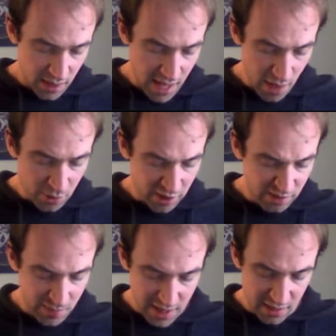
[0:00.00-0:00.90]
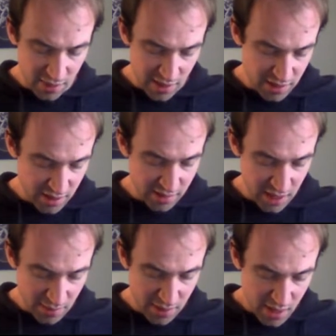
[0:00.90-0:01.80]
And And we'll just speed the rest of this
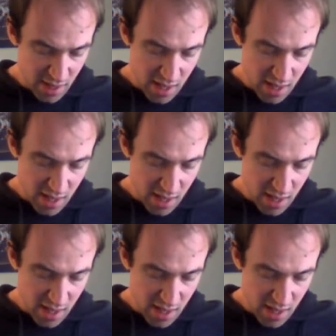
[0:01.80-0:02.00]
up.